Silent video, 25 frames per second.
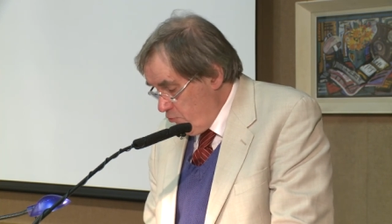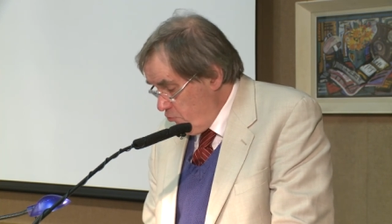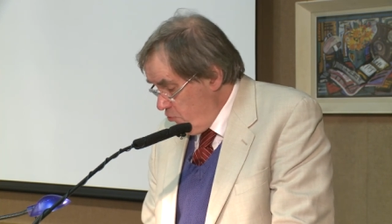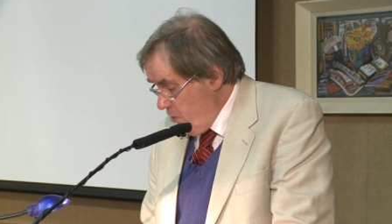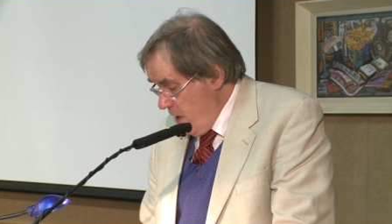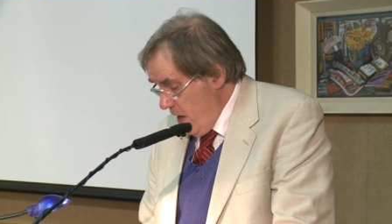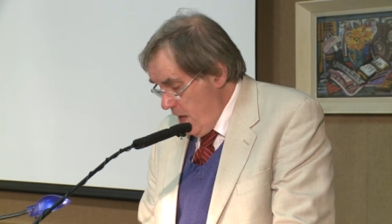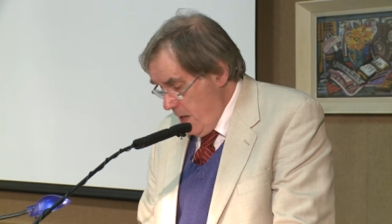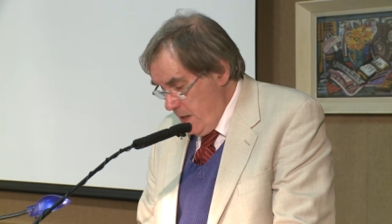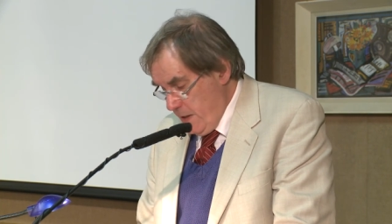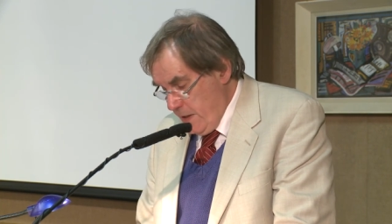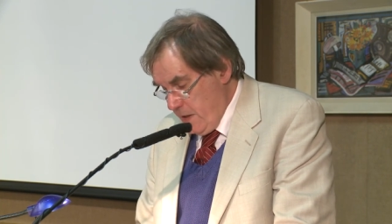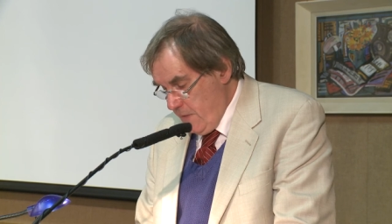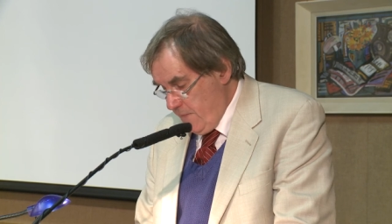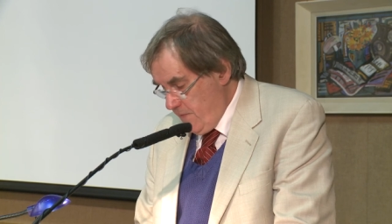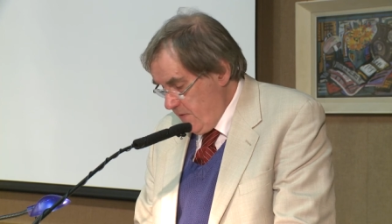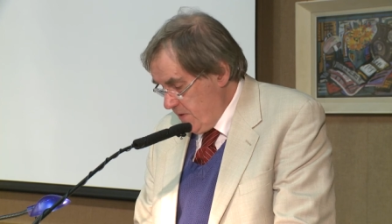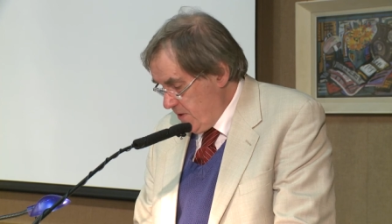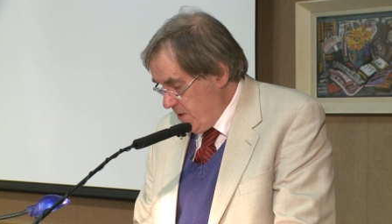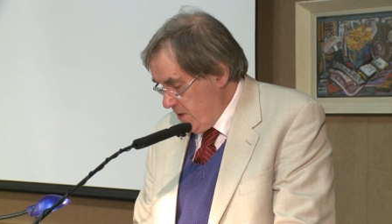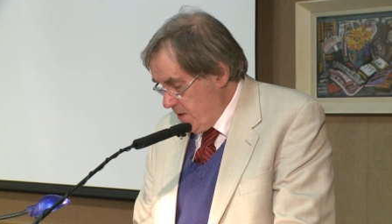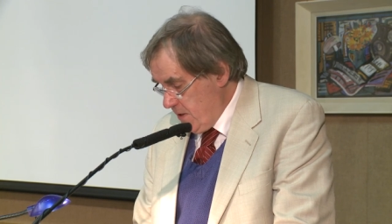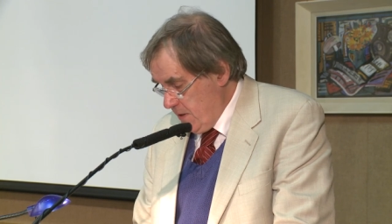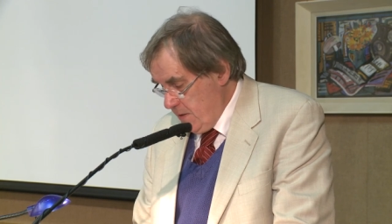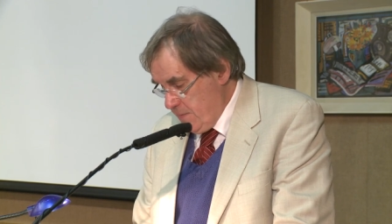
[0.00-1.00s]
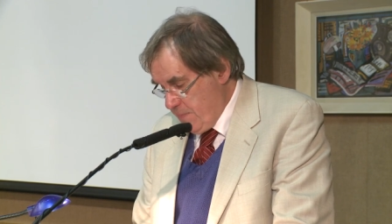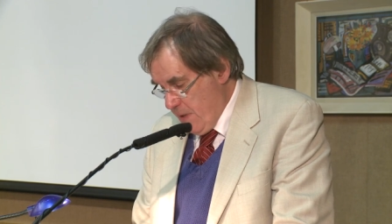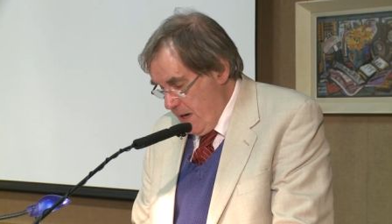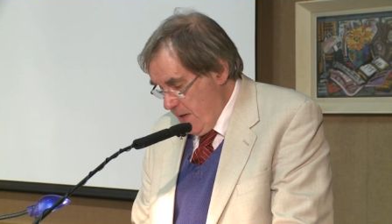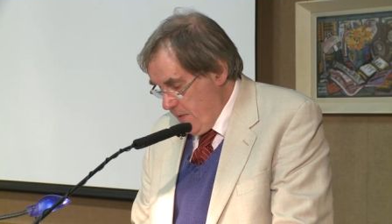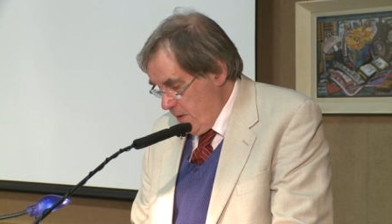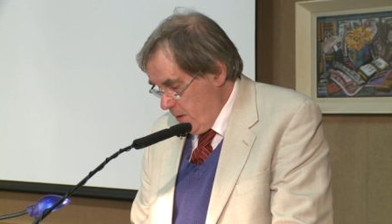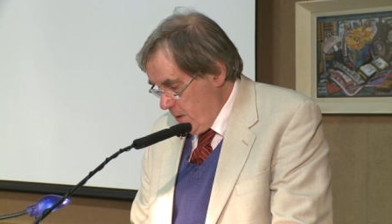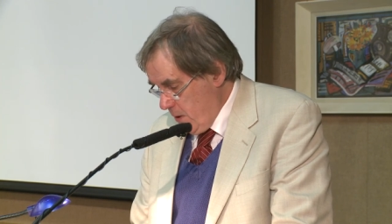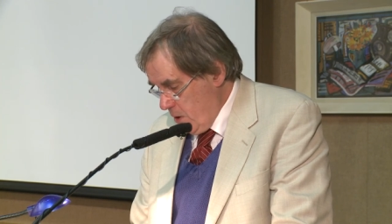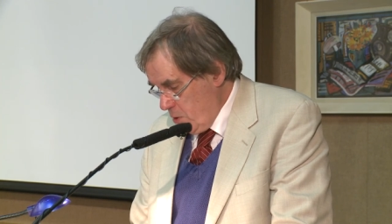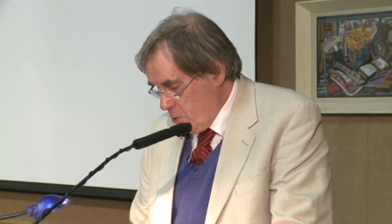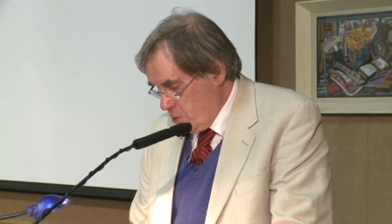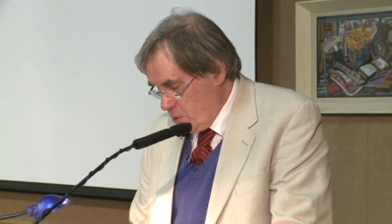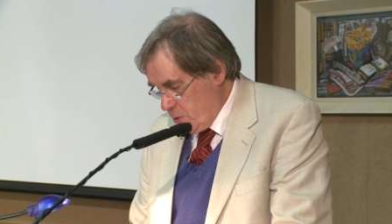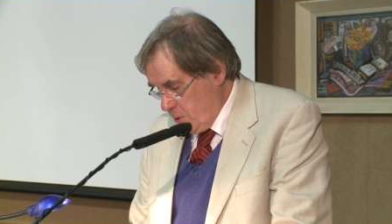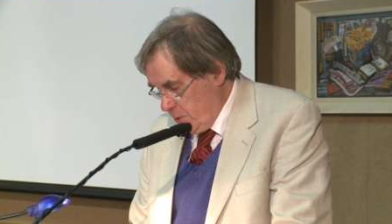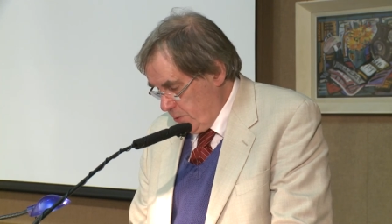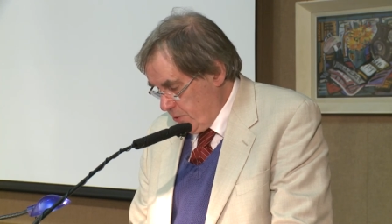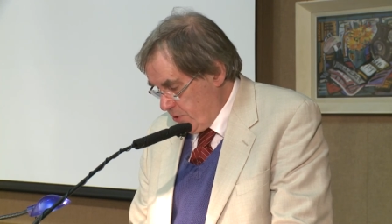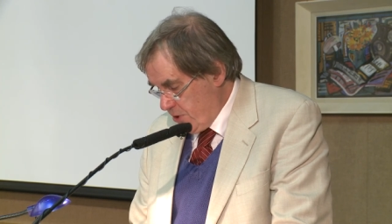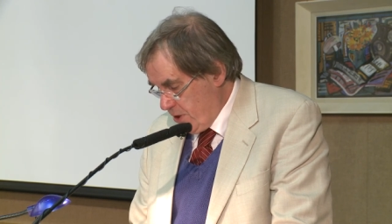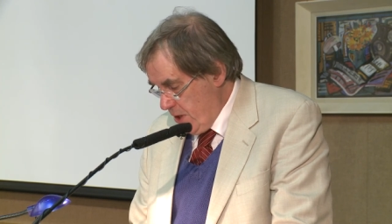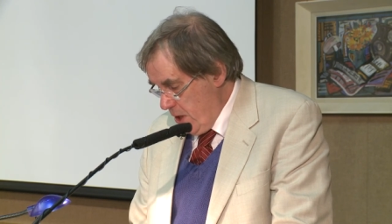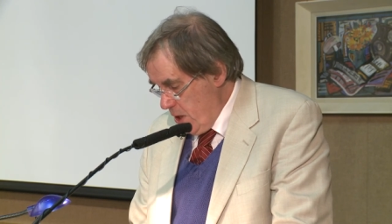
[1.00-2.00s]
rarely visited by the
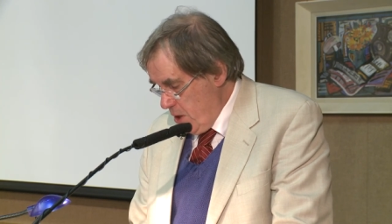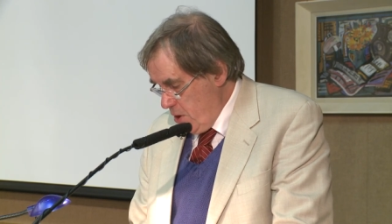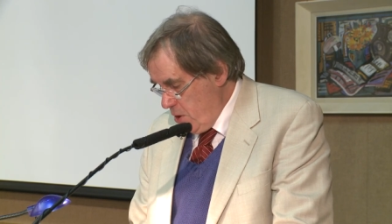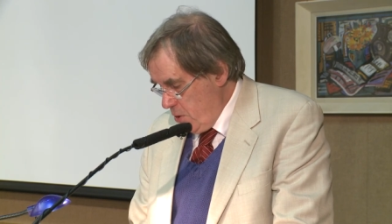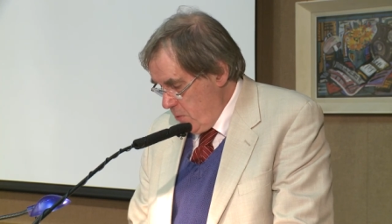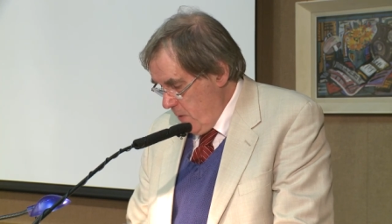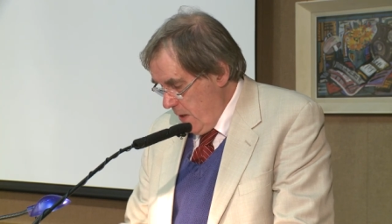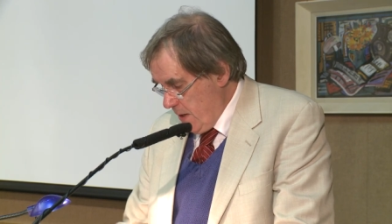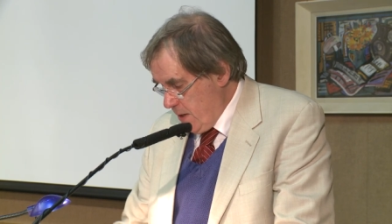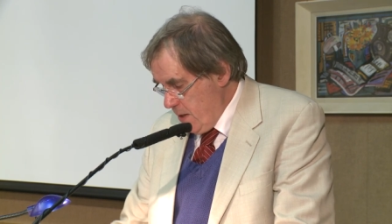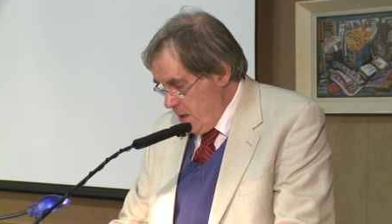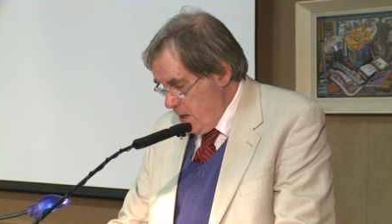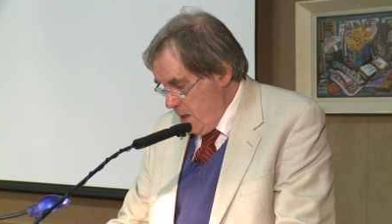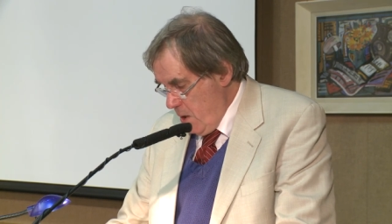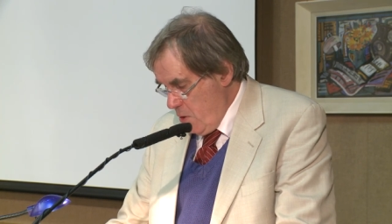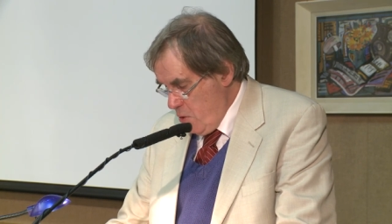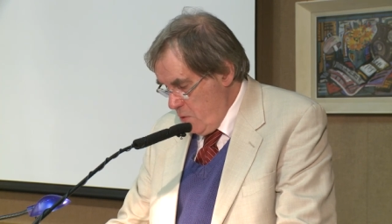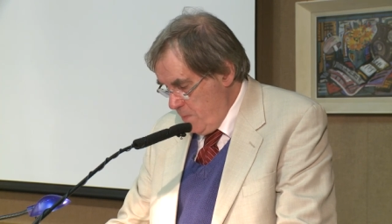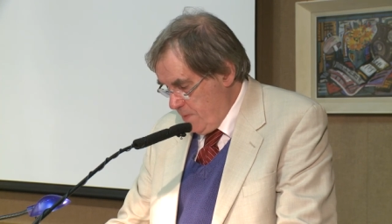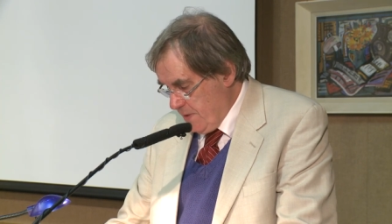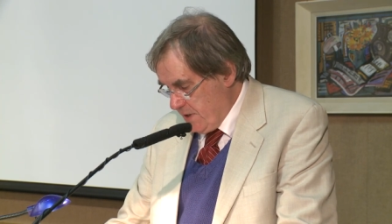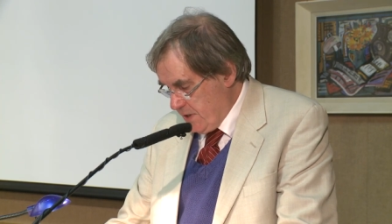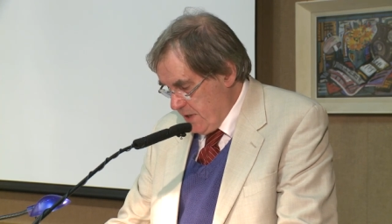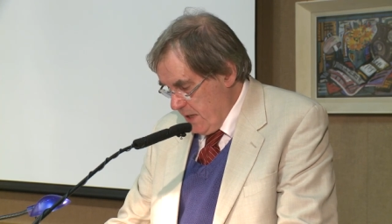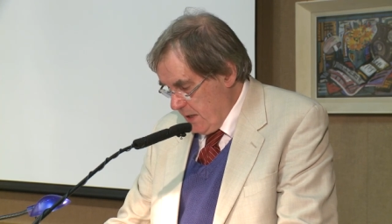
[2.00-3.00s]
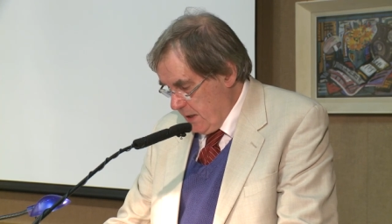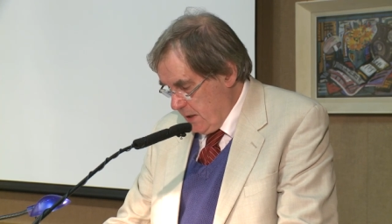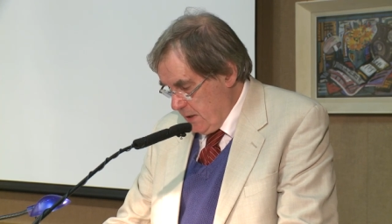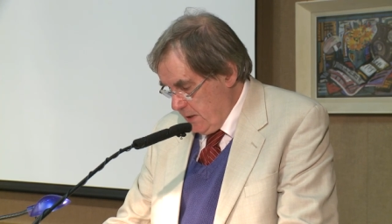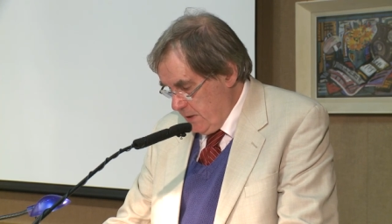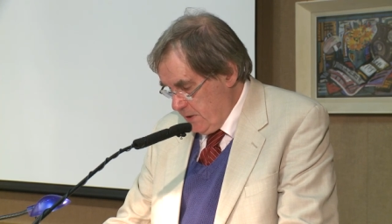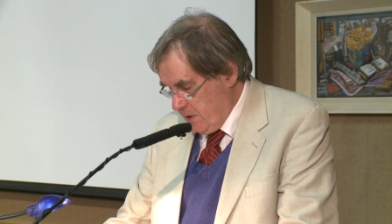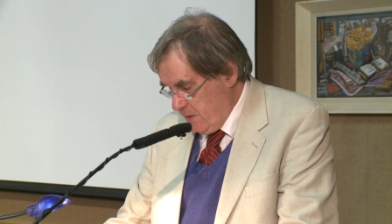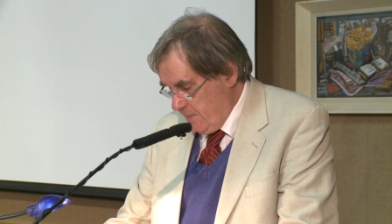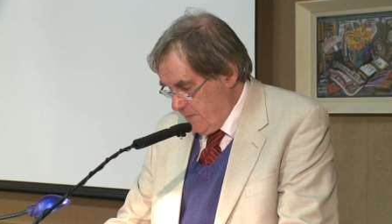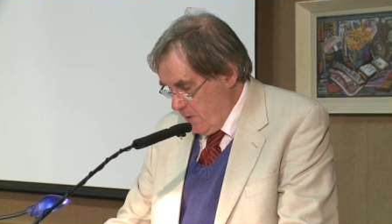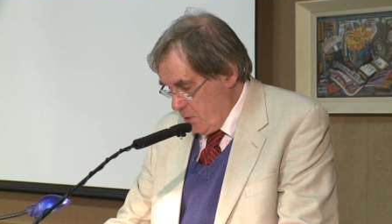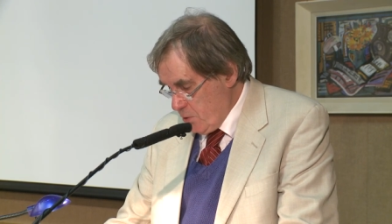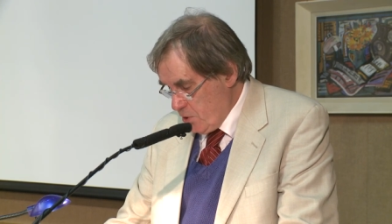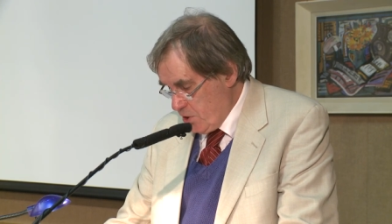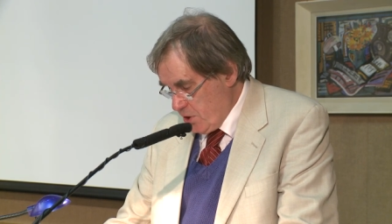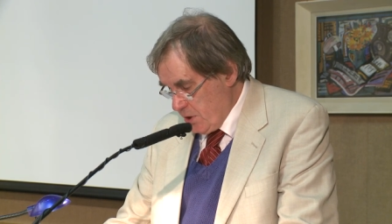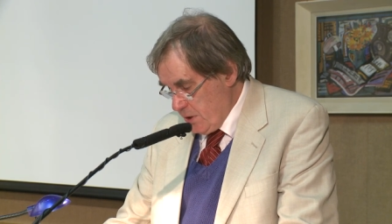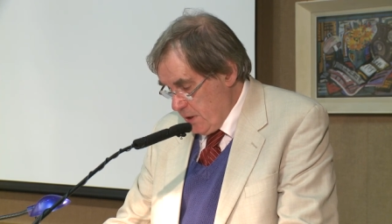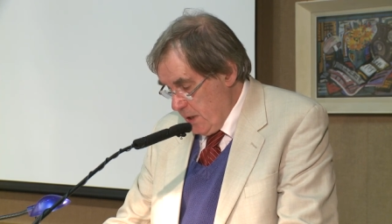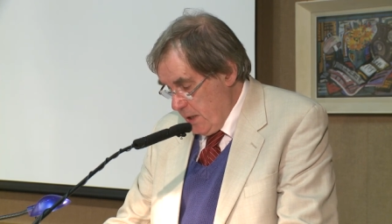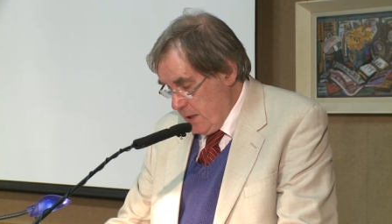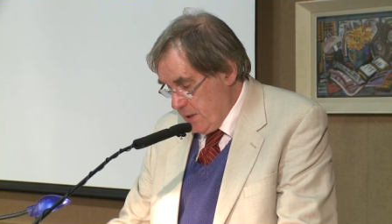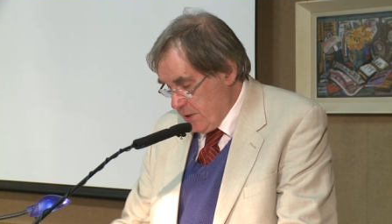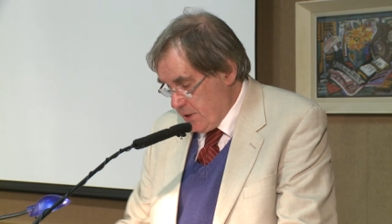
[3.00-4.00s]
locals who had no particular
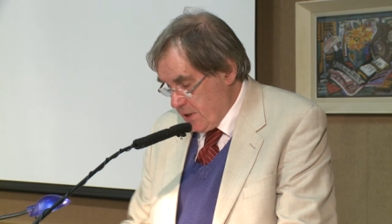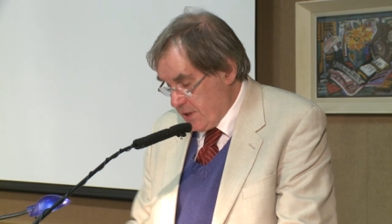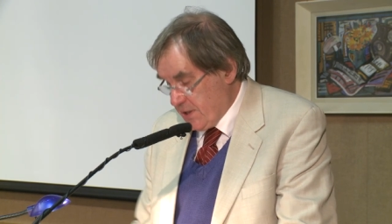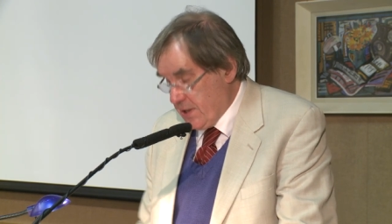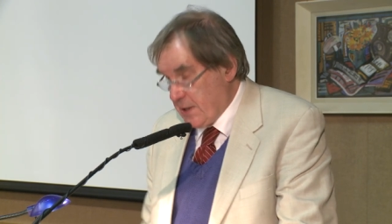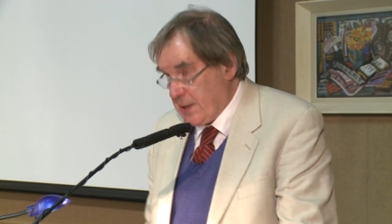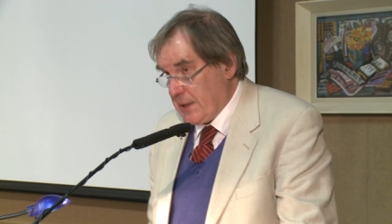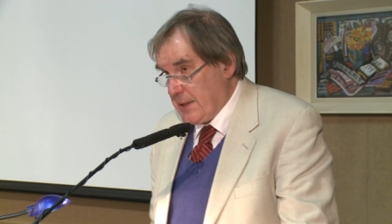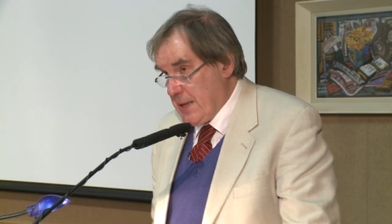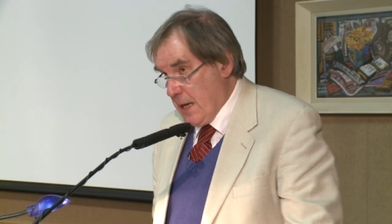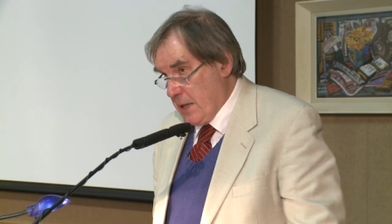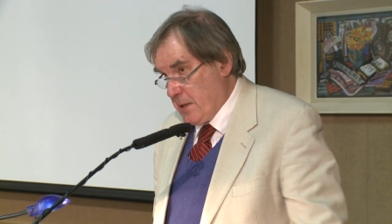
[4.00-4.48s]
devotion to St.